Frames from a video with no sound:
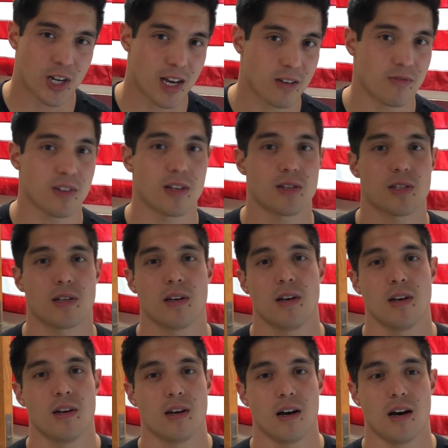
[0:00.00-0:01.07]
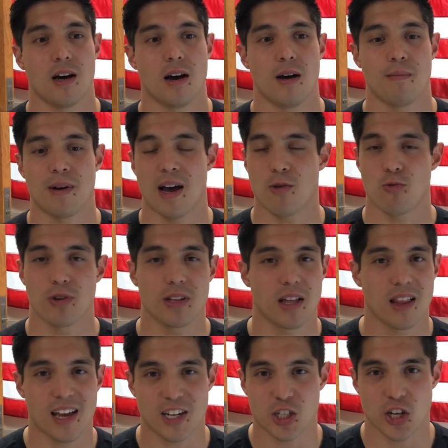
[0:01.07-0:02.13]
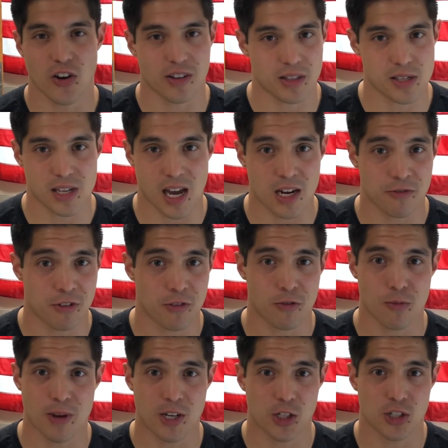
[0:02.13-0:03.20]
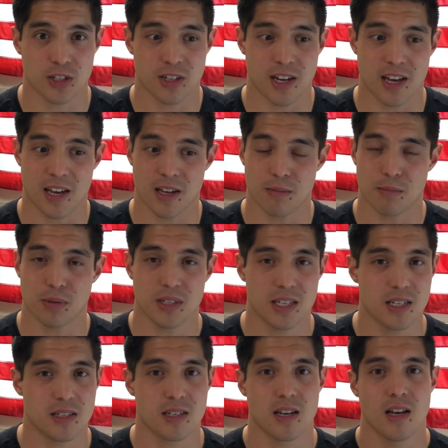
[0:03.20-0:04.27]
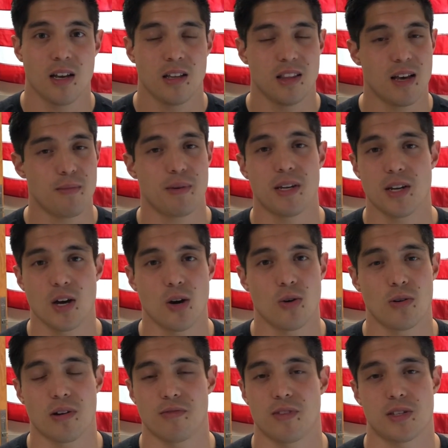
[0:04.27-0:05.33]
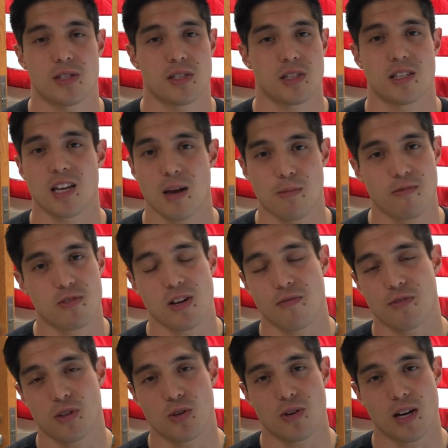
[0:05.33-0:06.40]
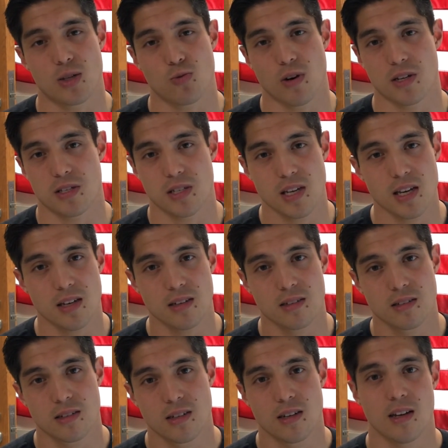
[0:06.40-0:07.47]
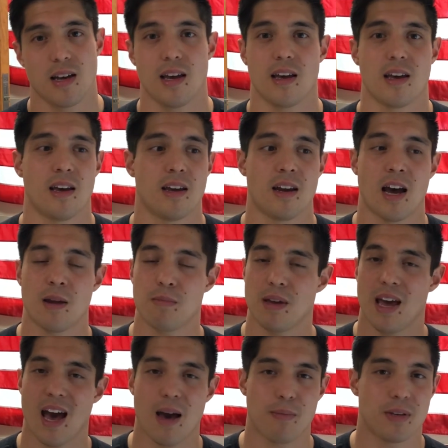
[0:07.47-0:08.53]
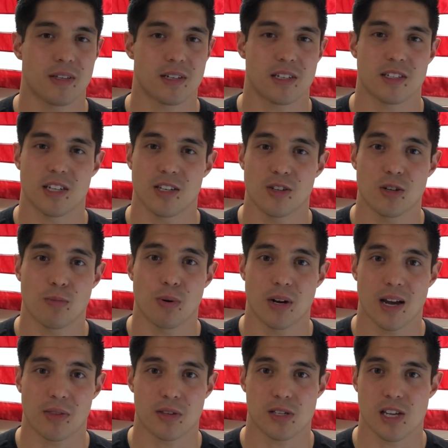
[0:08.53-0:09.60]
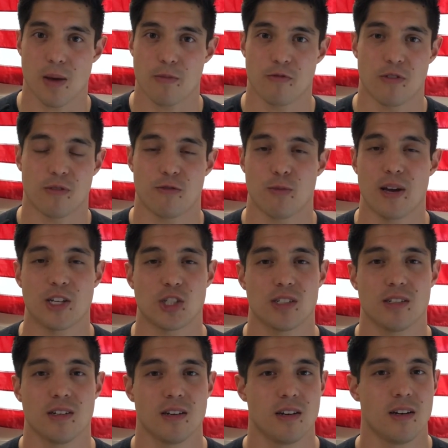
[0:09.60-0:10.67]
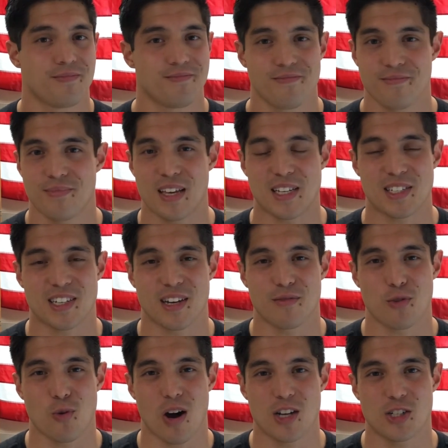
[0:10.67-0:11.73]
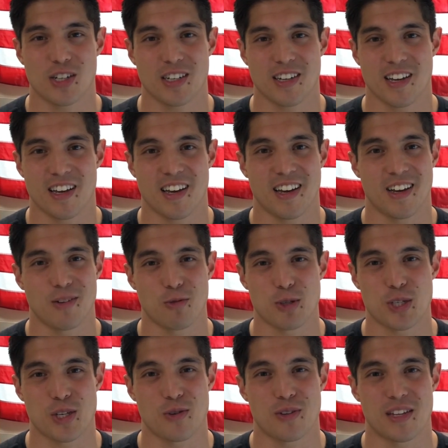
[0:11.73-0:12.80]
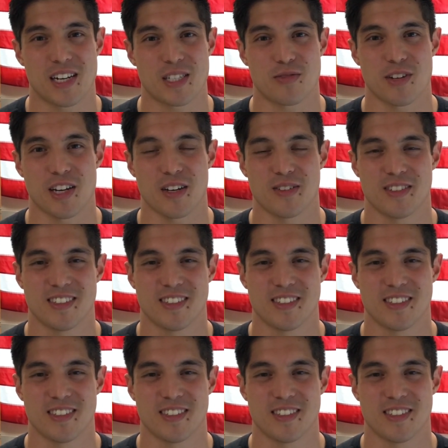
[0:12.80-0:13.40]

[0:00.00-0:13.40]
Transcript: out of this. I really like sharing this kind of information, and please let me know if this is the type of stuff that you guys want to see, and I'd be happy to continue to put out this type of information. Thanks again for watching, and we'll see you in the next video.